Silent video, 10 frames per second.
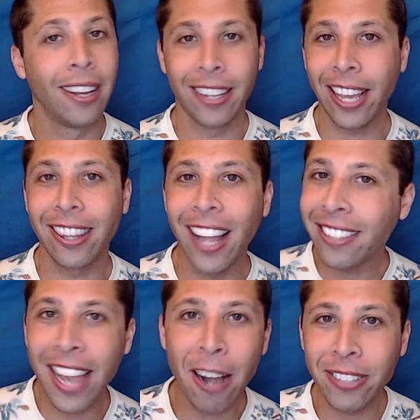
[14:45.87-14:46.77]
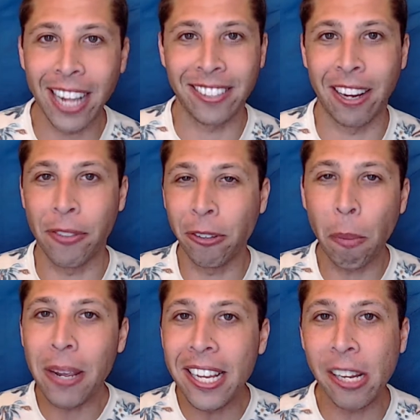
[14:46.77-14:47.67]
Again, lots of house cat stuff. They're
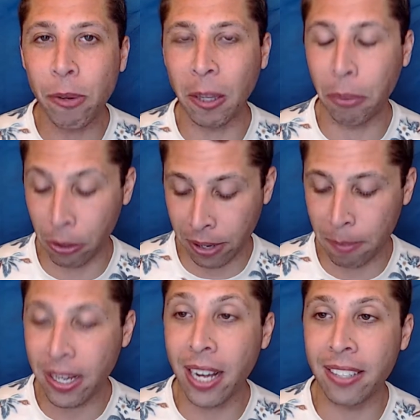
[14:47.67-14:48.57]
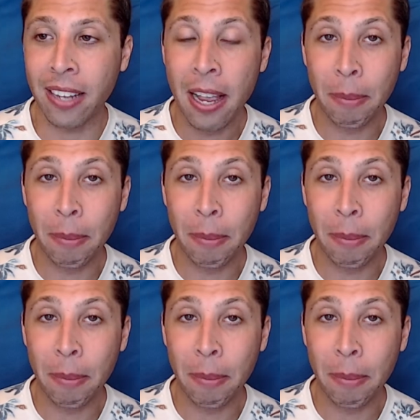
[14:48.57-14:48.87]
repeating what the program does,